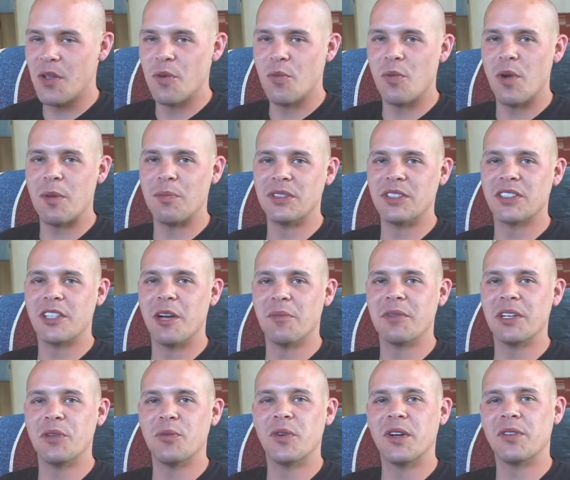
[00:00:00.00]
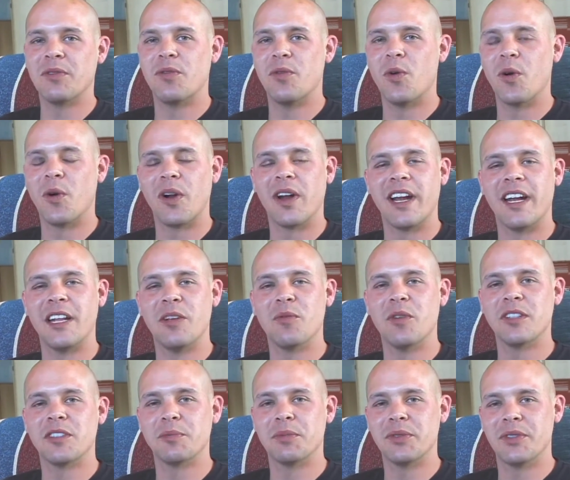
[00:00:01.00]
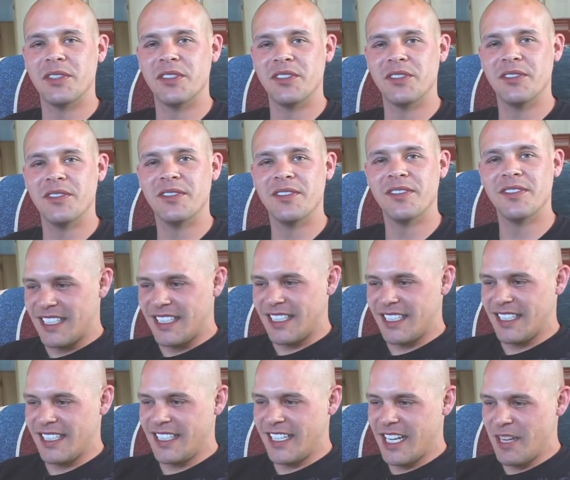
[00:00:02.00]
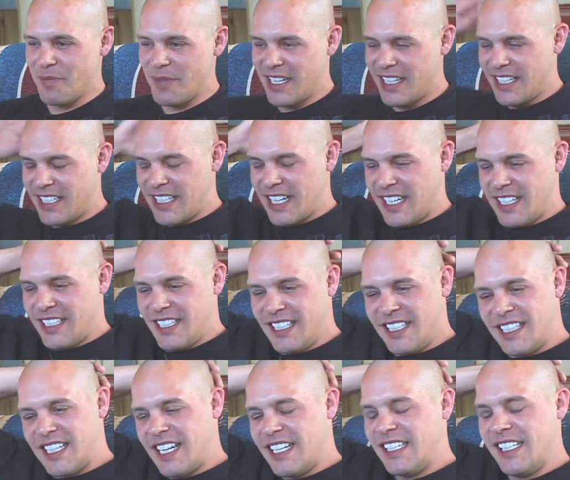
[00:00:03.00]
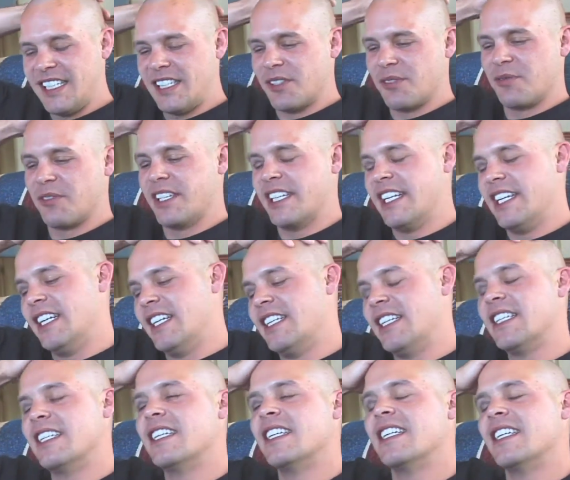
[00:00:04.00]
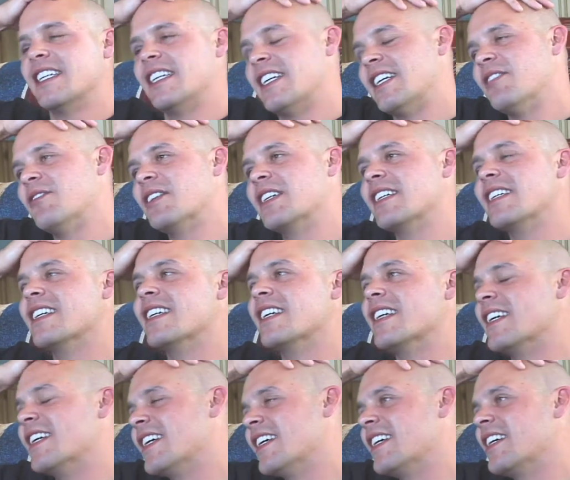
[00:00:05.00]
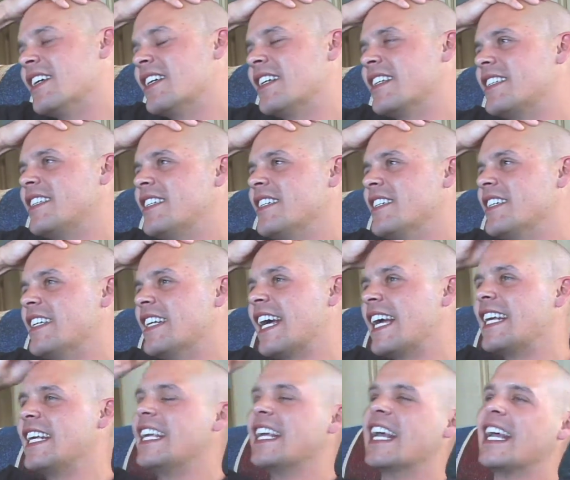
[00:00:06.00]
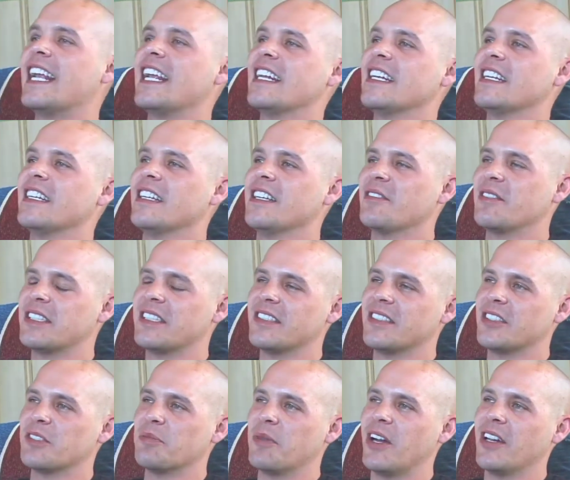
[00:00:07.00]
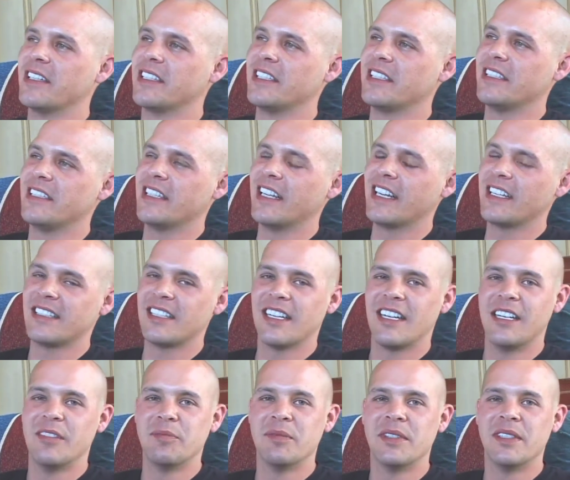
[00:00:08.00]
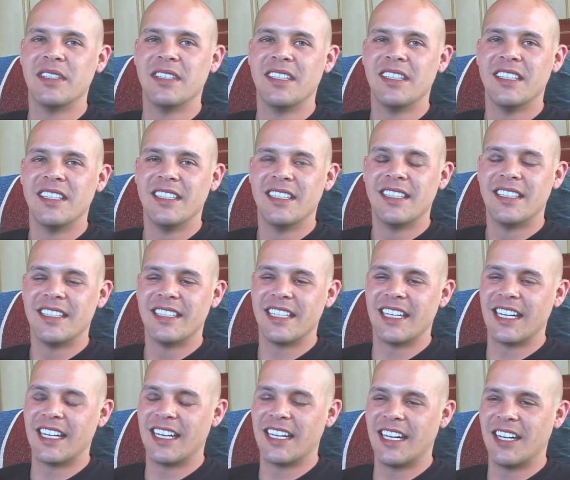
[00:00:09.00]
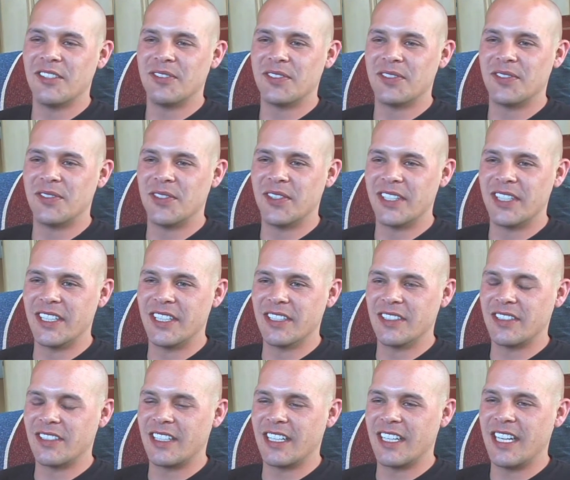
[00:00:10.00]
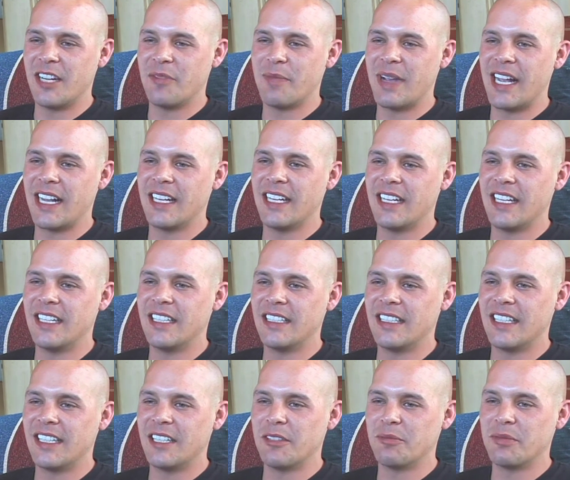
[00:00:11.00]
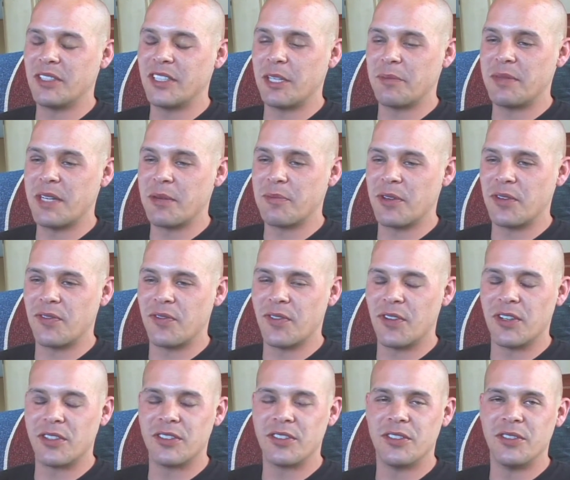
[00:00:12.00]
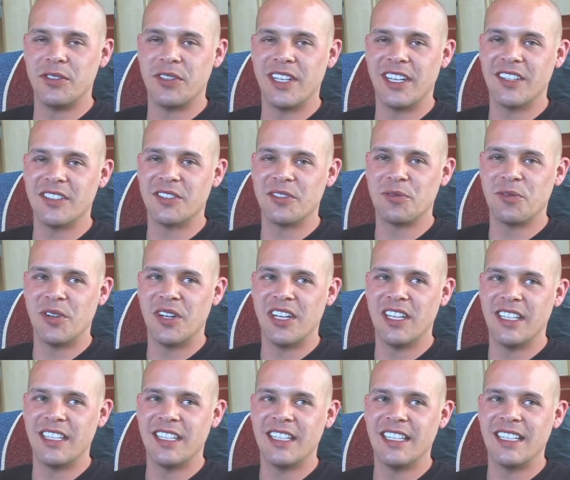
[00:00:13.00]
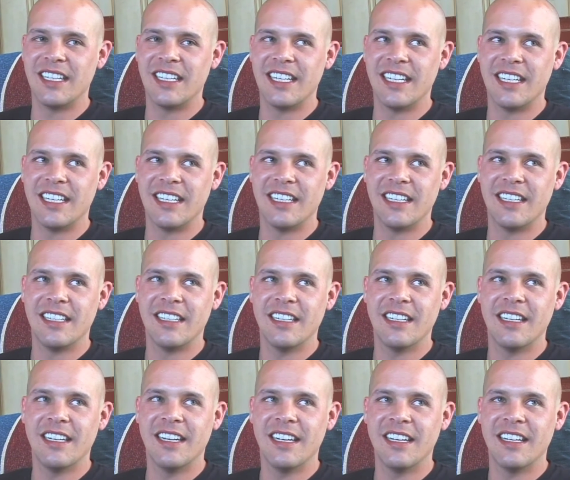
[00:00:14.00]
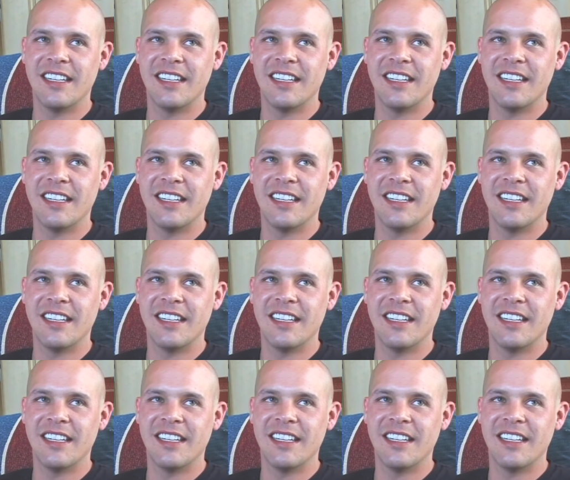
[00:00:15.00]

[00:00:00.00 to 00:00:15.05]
Weapons Company 1-4, 81's platoon. I came in 1993. And went to 98. I went to Somalia in that time. Then I got out for 4 years, and I came back in September 1st, 2001, and